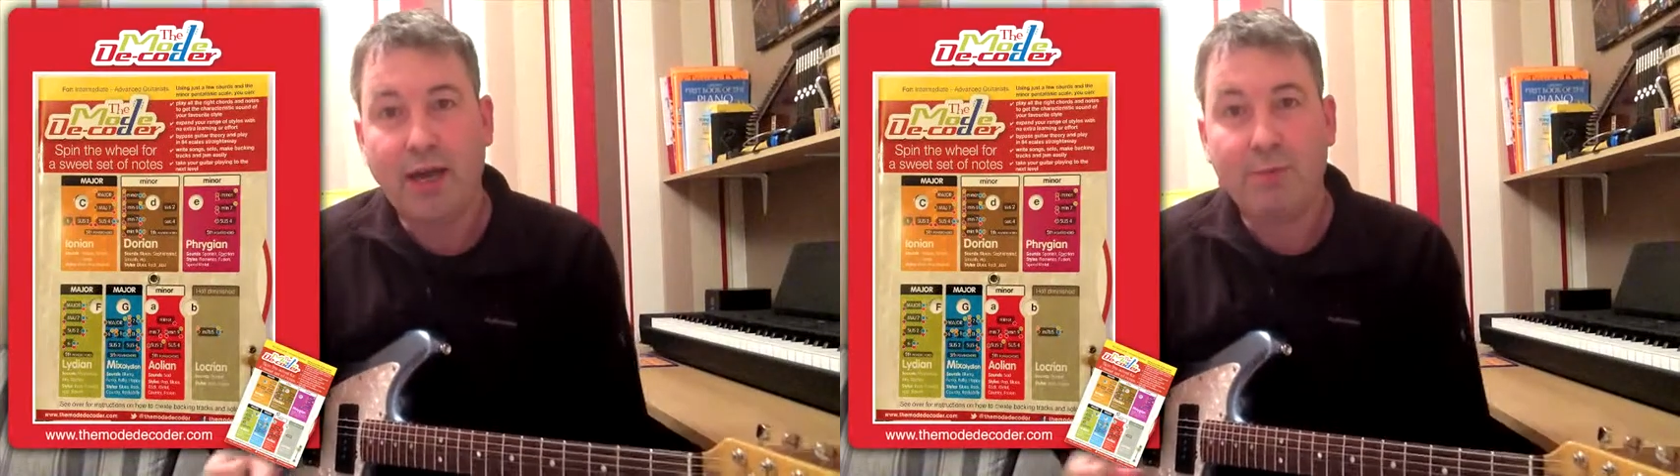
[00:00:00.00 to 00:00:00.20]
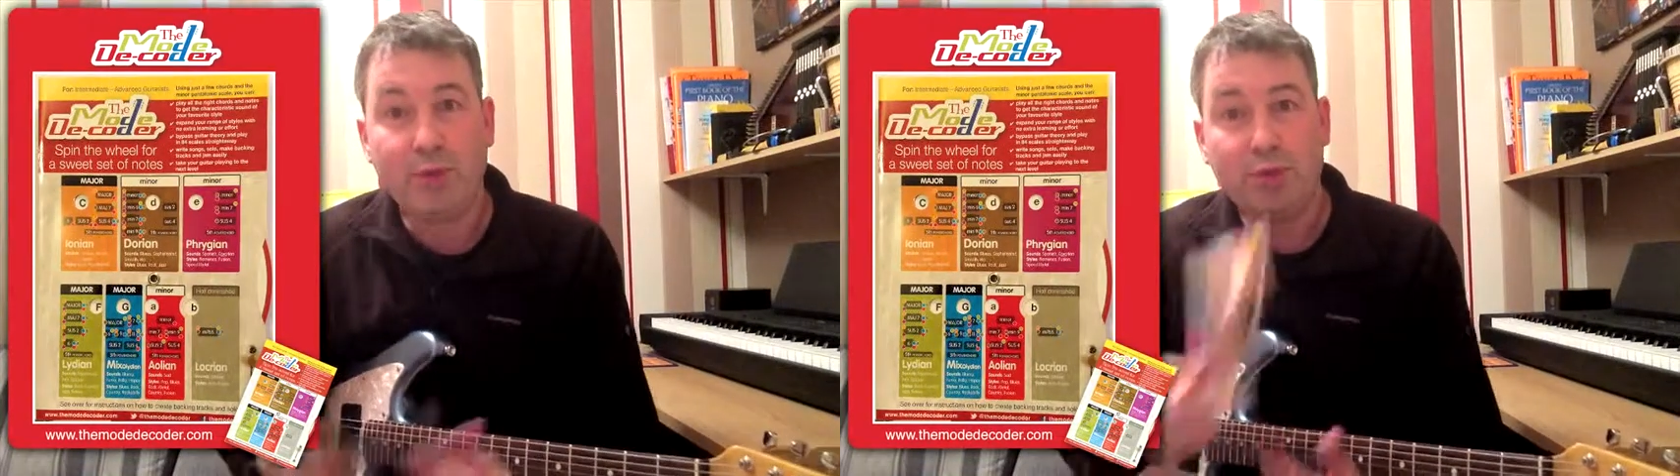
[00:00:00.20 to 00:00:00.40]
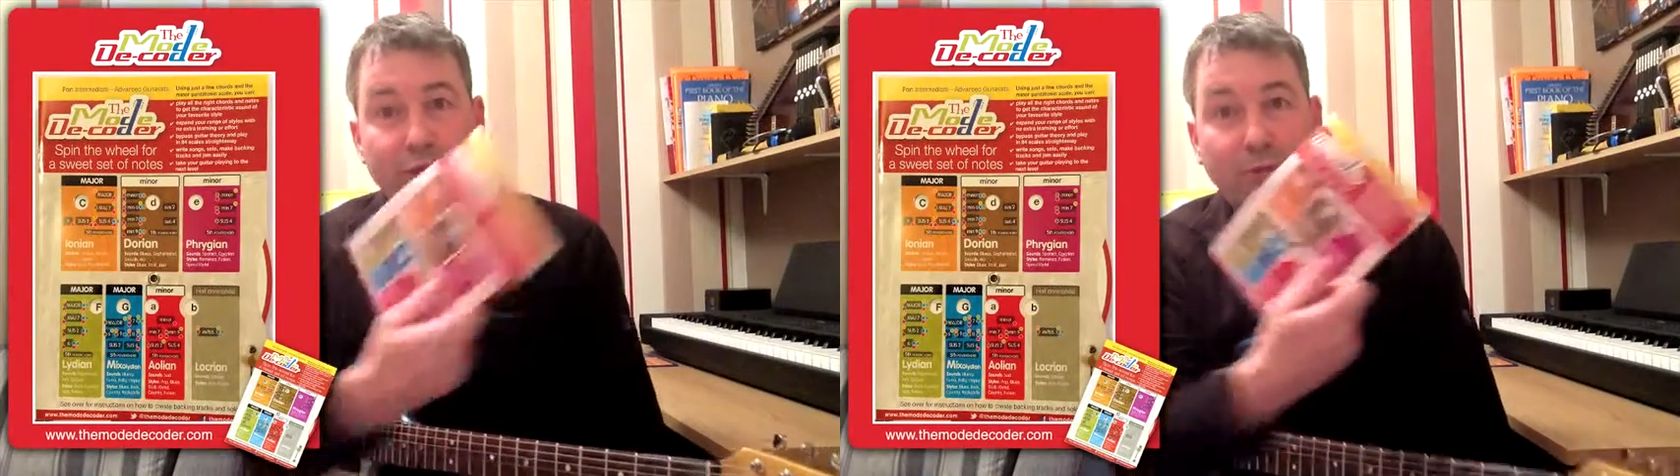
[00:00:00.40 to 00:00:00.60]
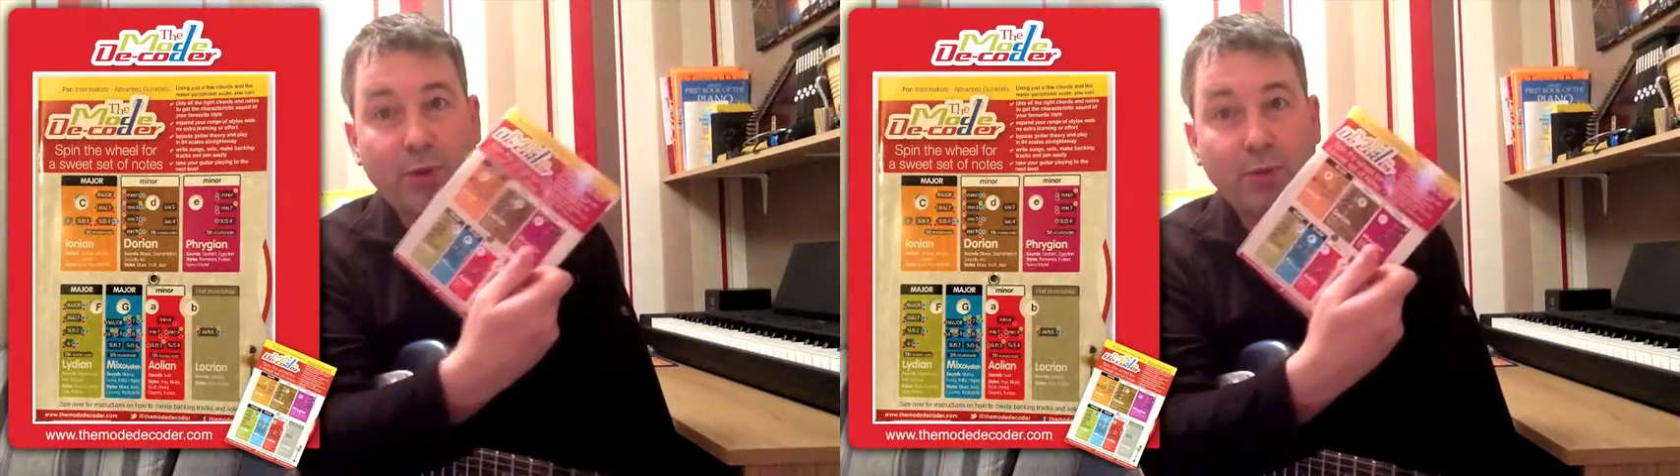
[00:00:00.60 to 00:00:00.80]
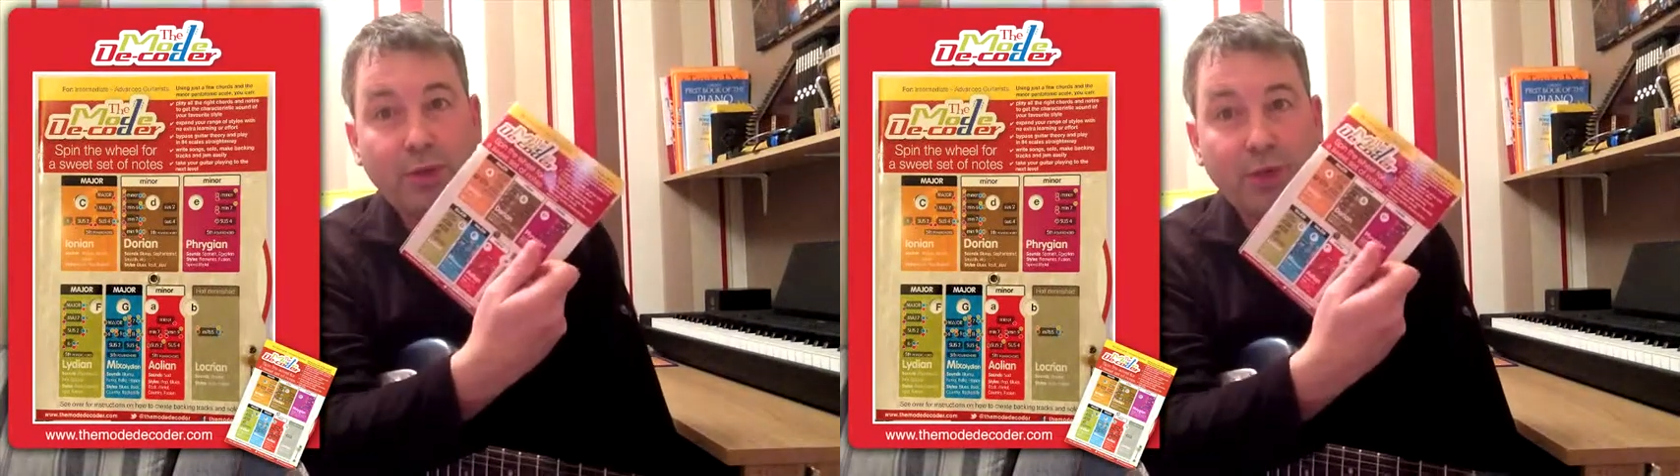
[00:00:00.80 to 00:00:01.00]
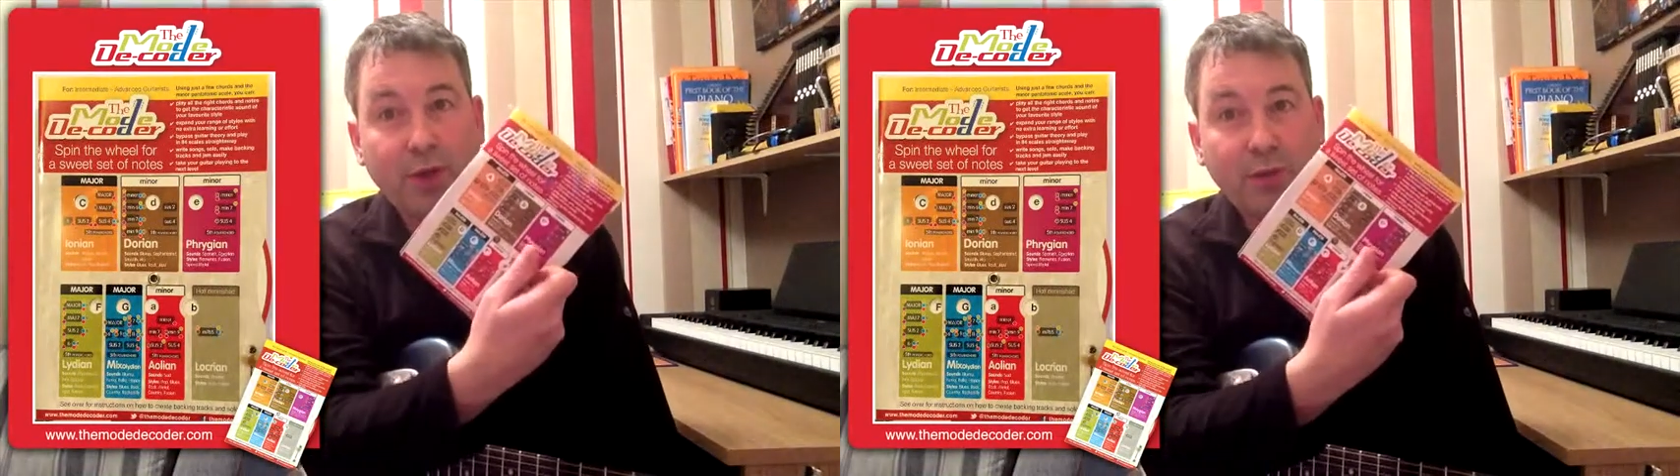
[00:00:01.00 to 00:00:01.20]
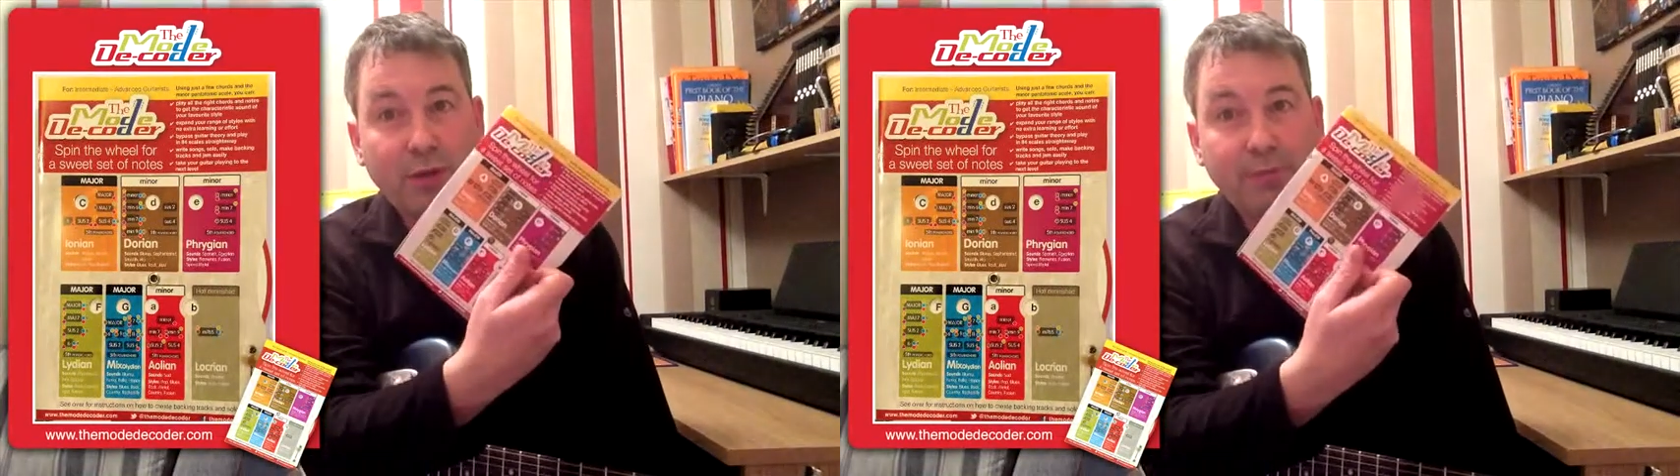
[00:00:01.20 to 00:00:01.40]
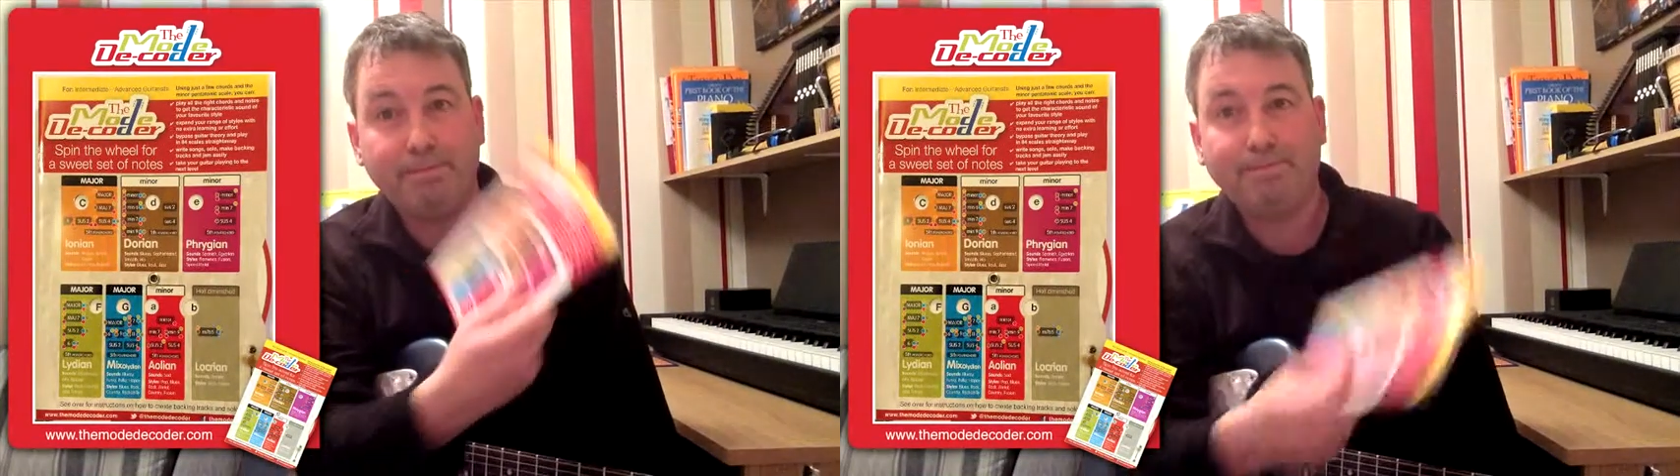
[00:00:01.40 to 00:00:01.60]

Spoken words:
using the mode decoder.